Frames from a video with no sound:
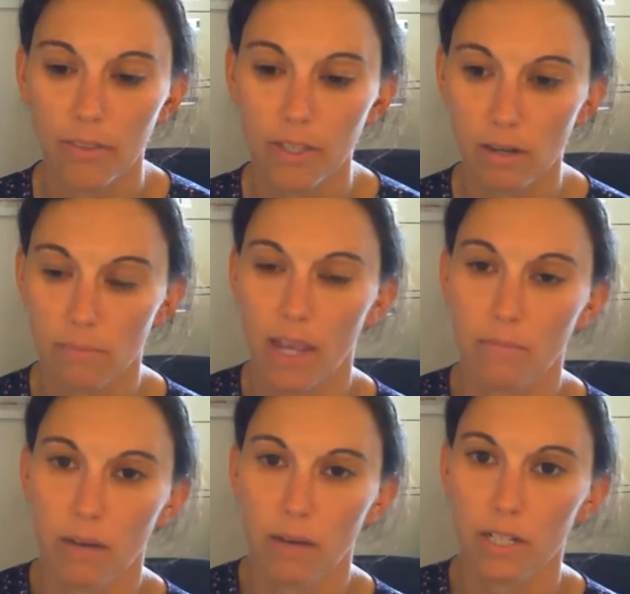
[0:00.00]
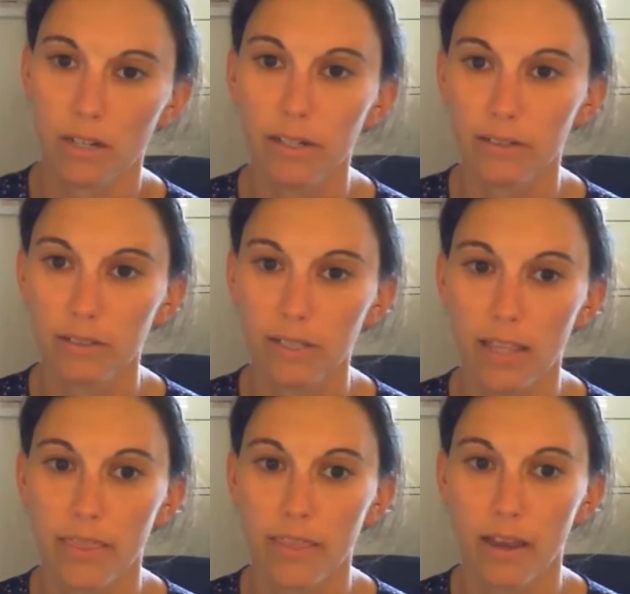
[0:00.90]
these are man-made materials
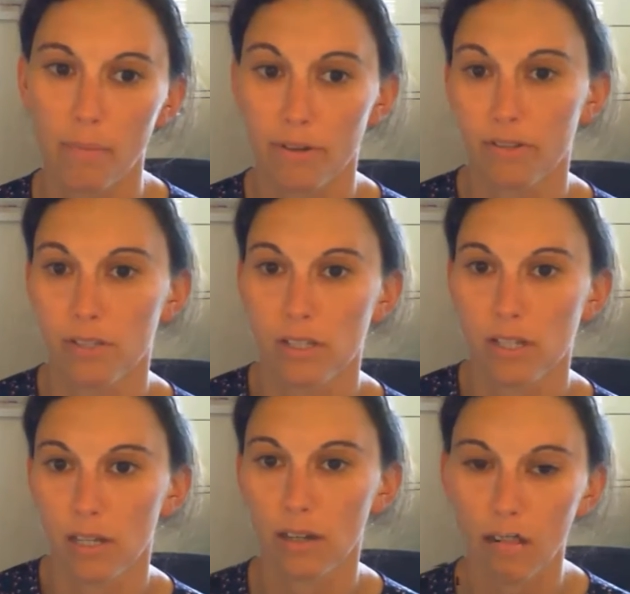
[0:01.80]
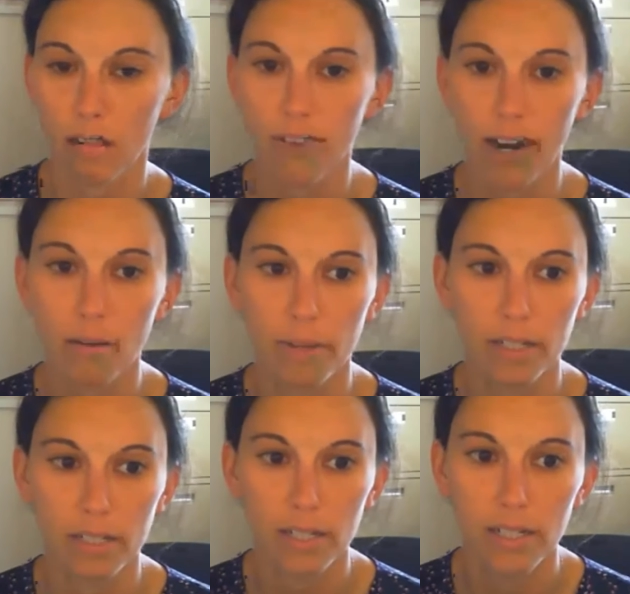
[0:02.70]
and they are persisting in our
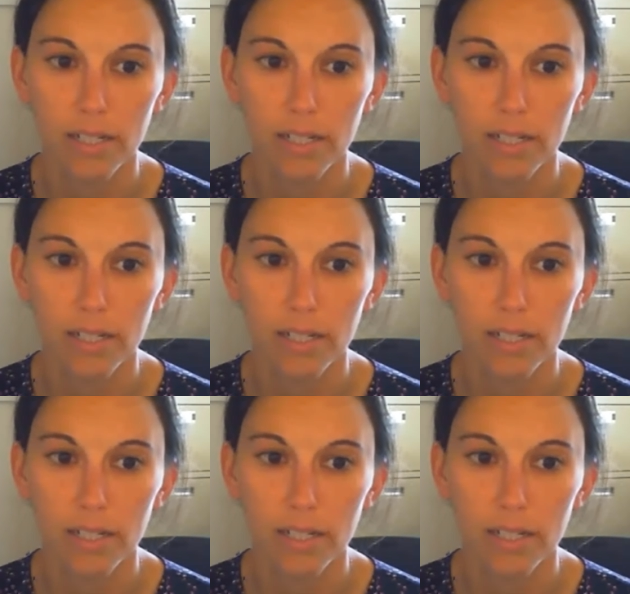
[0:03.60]
environment,